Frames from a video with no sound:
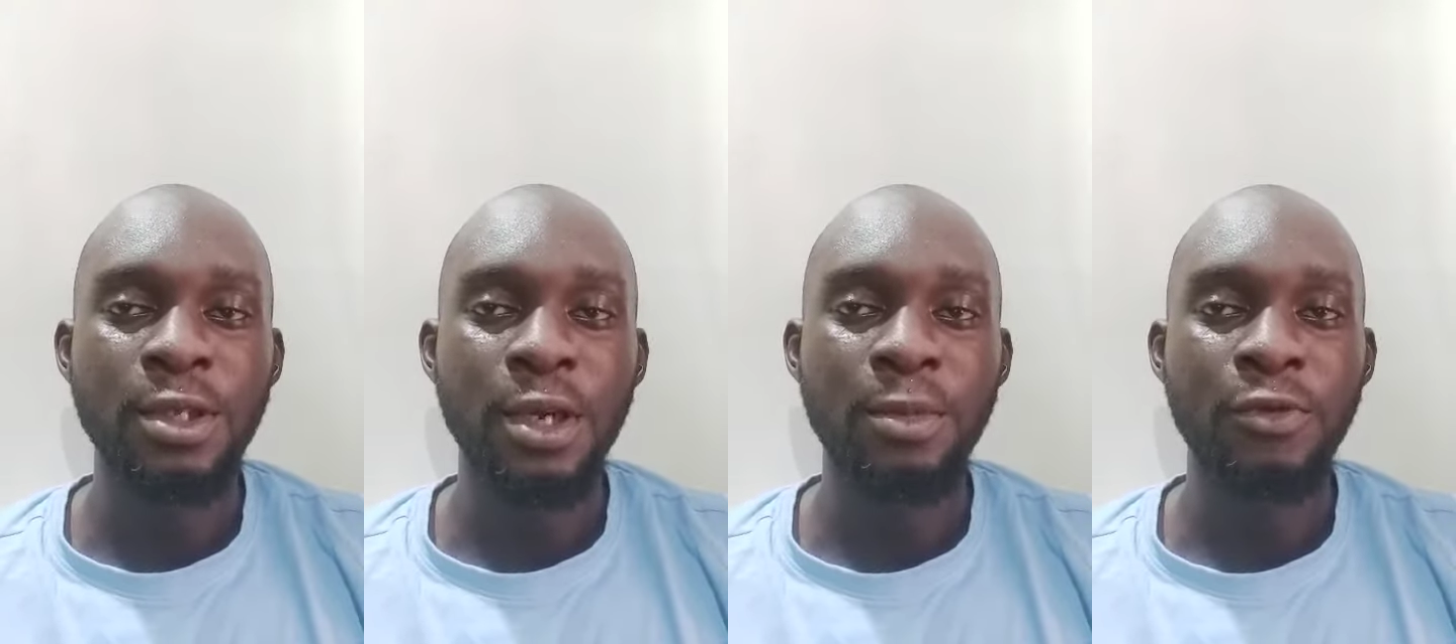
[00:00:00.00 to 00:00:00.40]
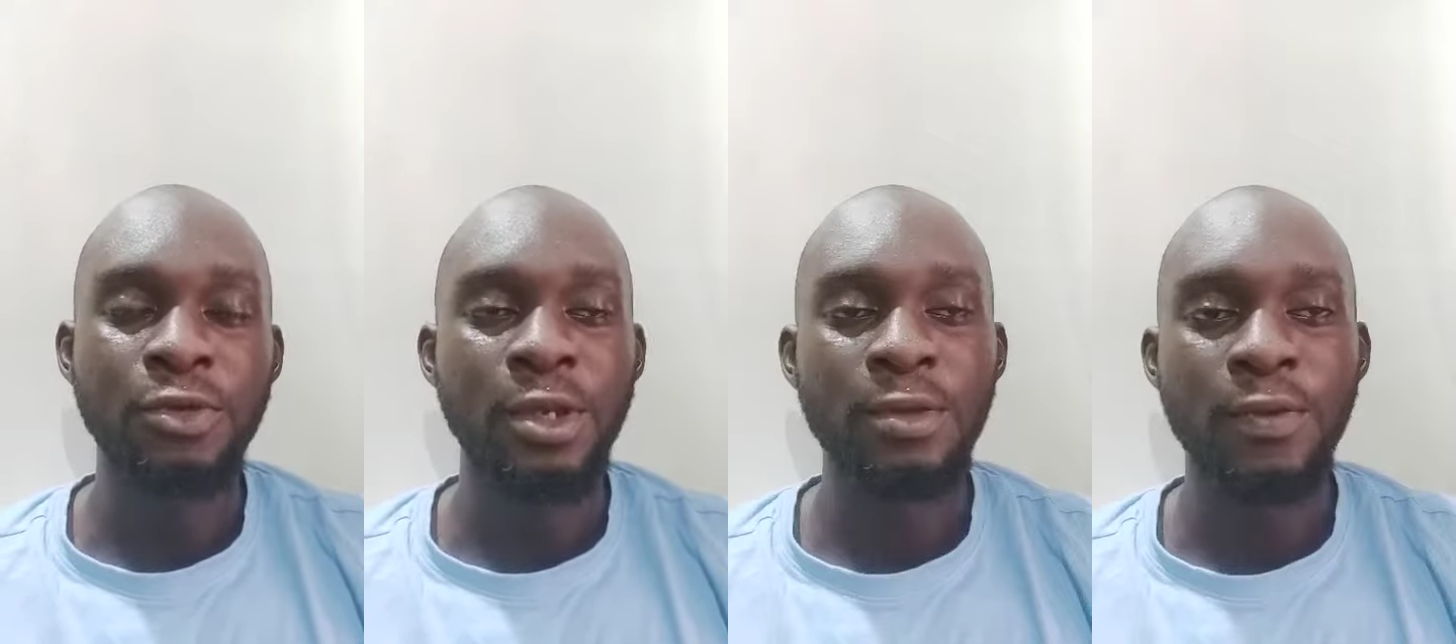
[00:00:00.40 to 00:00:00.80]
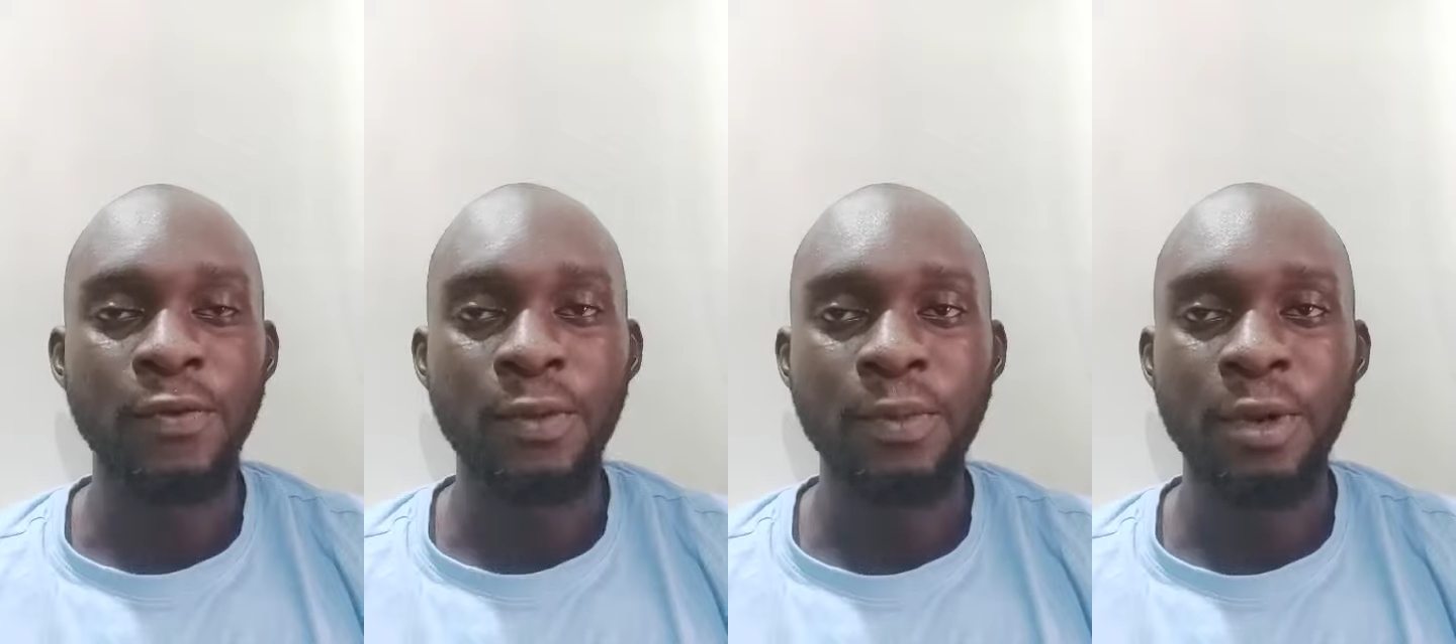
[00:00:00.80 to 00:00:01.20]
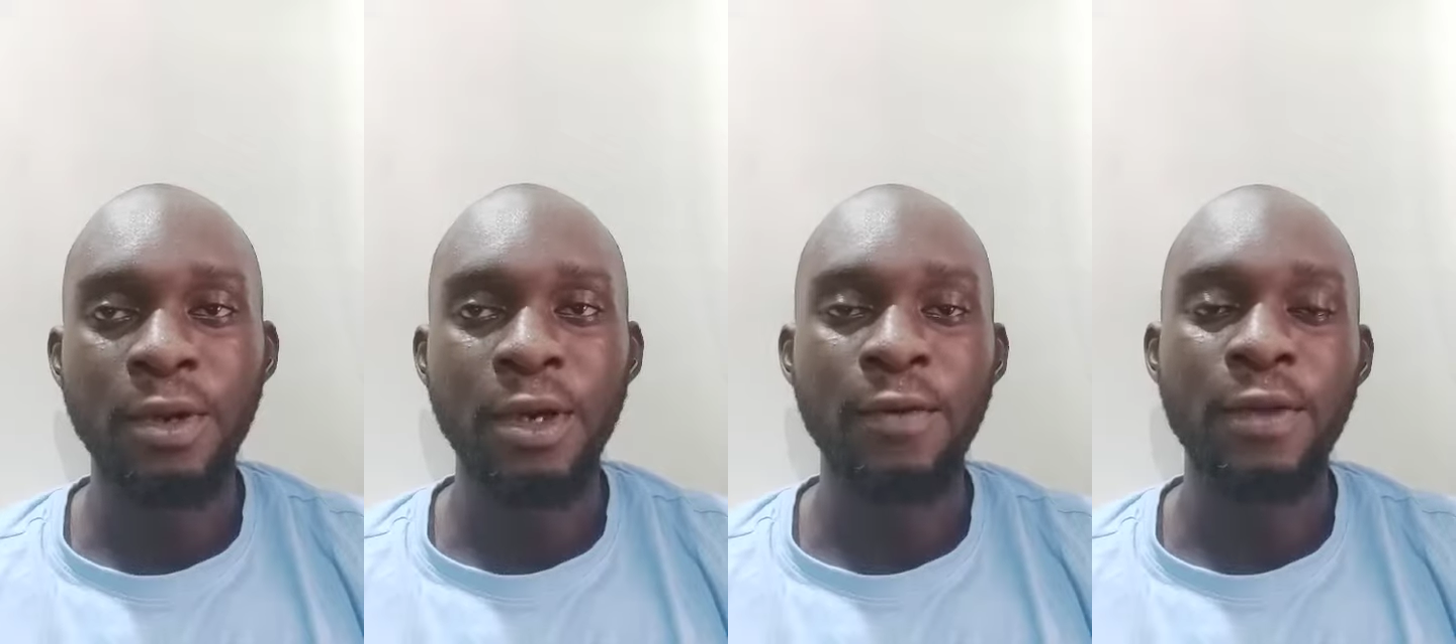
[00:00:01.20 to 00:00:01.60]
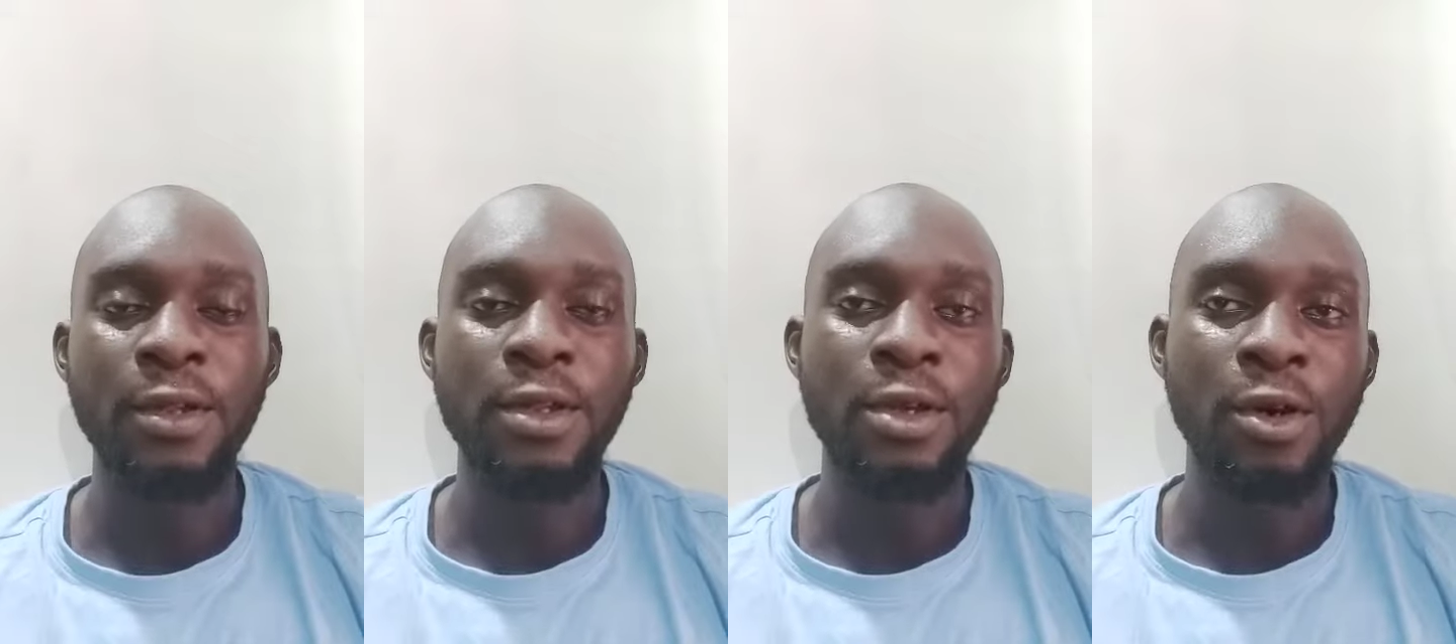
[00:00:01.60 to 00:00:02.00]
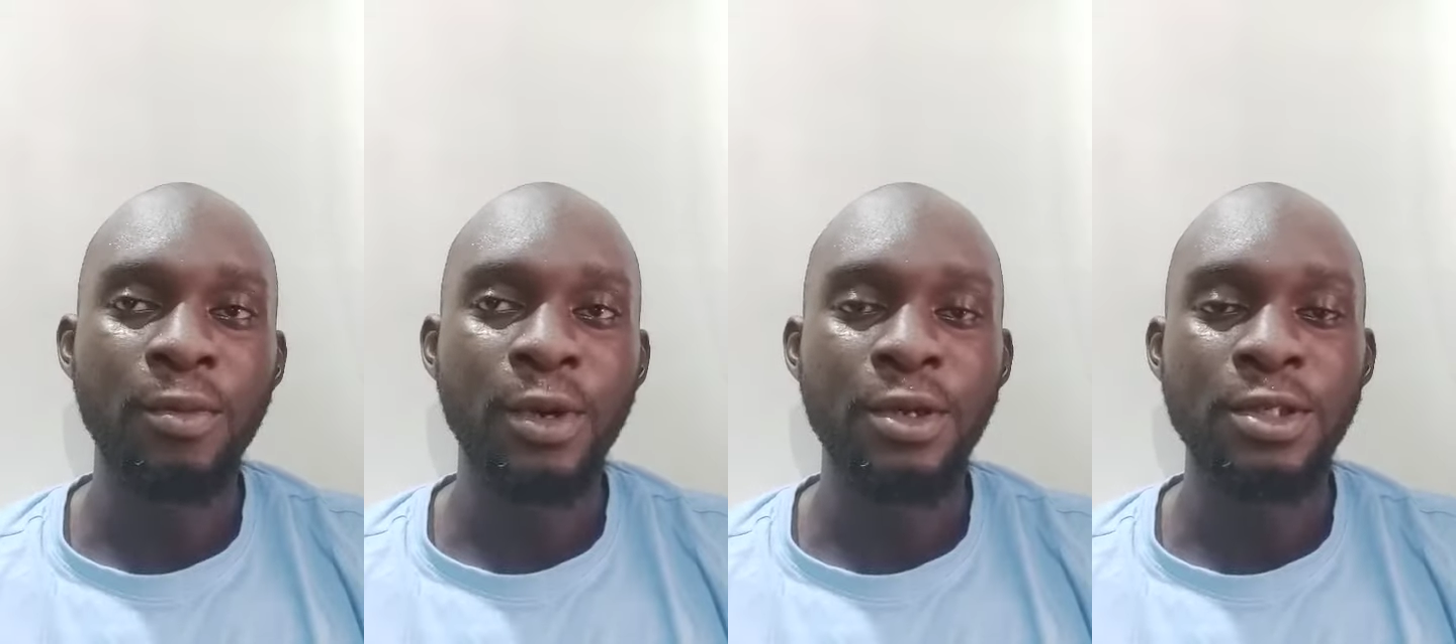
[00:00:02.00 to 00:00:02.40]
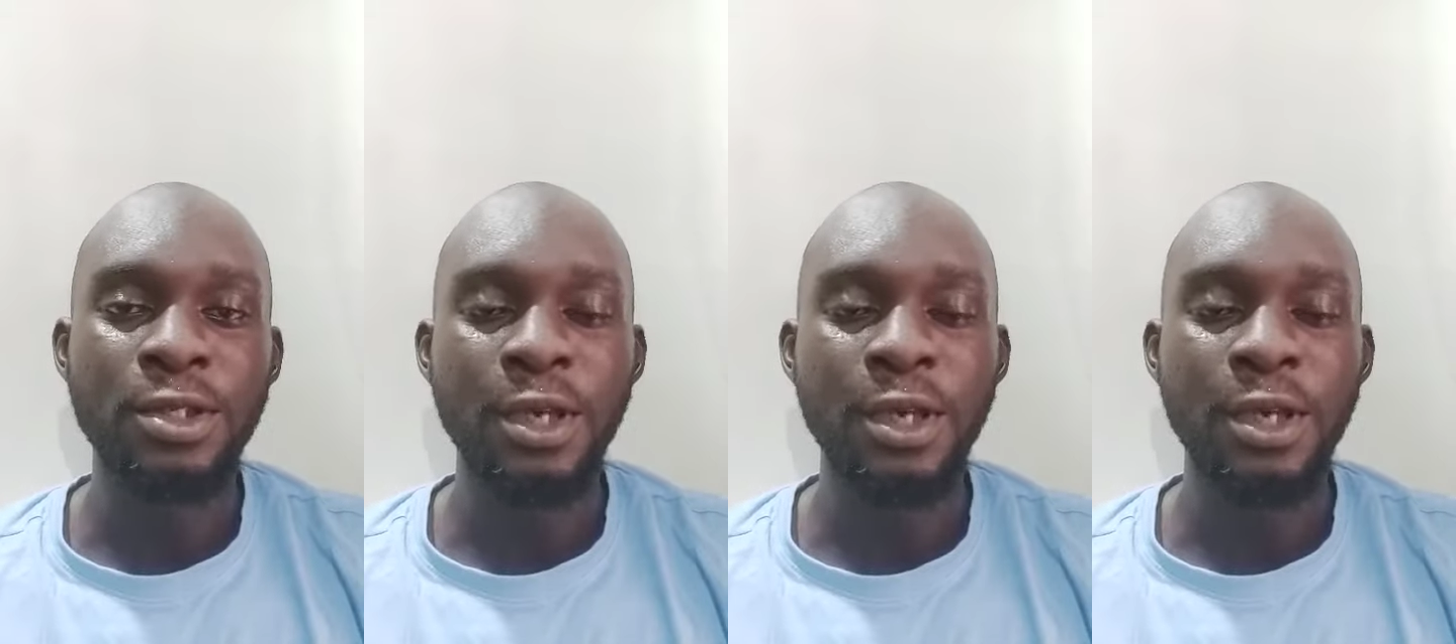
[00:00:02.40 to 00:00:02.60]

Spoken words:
I'm a full-stack developer, I've learned in e-commerce,